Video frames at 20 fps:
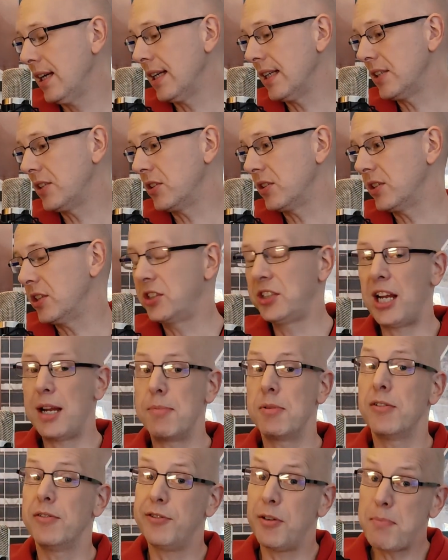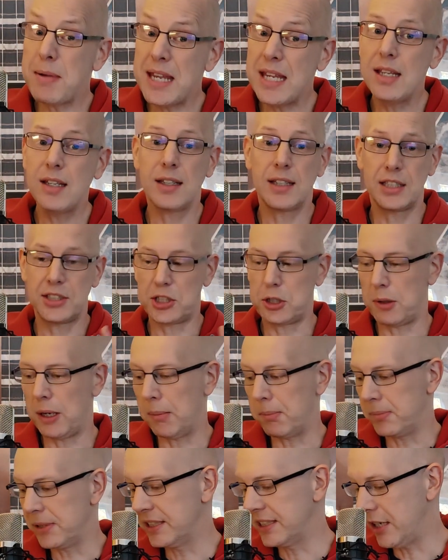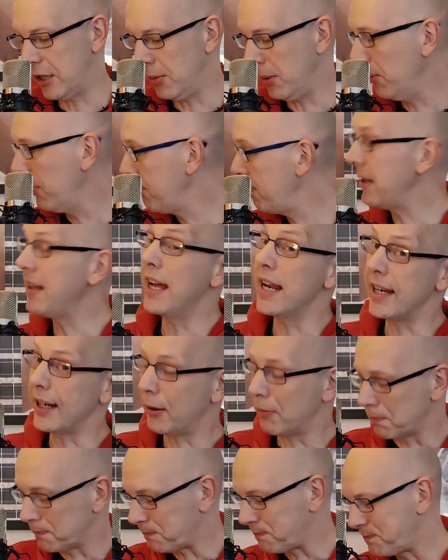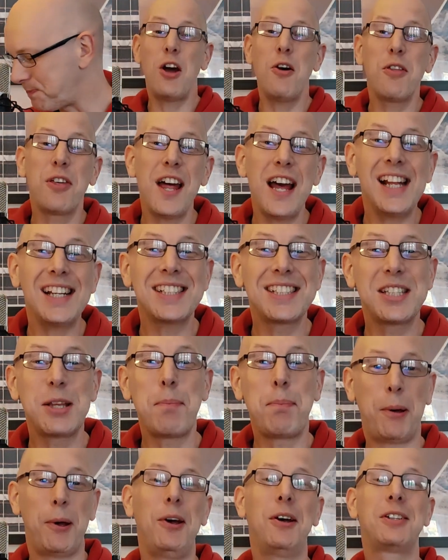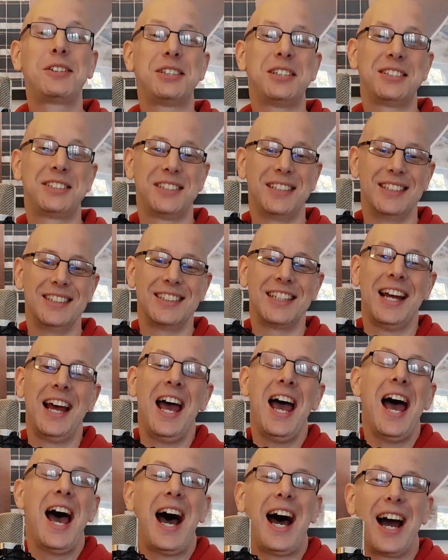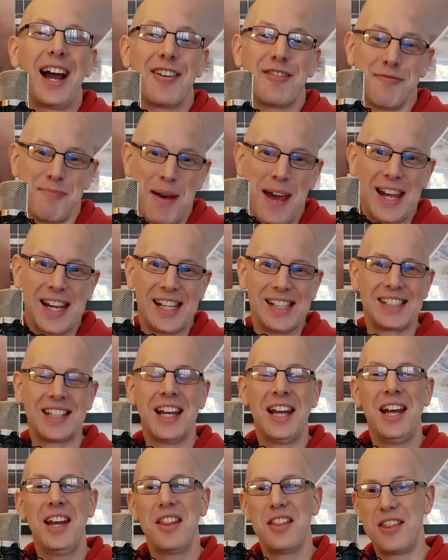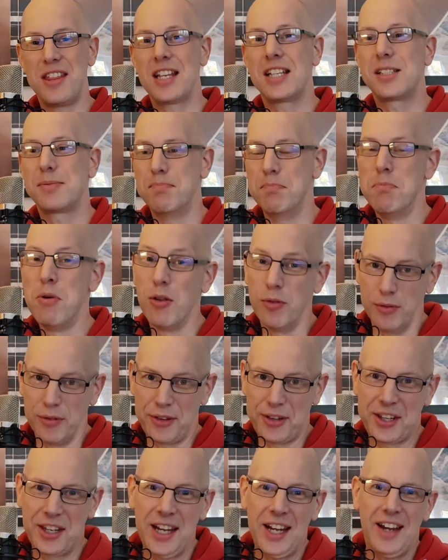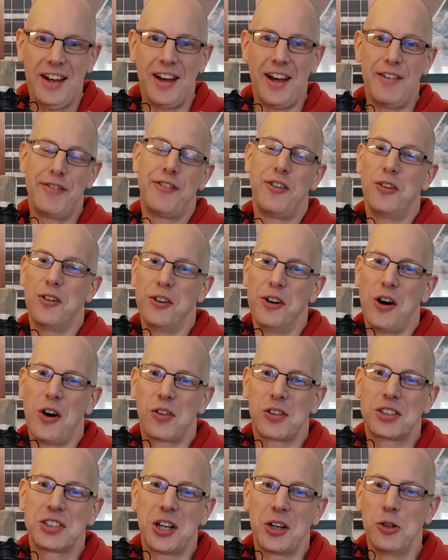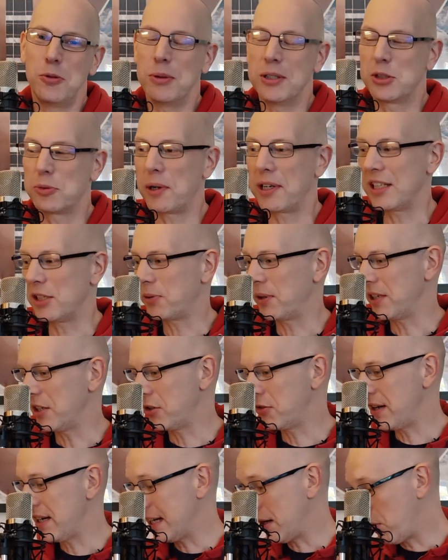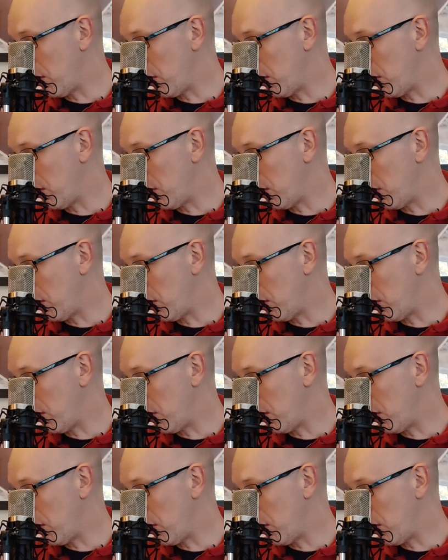It's just a shame that for me, his new album is terrible. But there you go. So that's the purchases I've made this month for October 2023.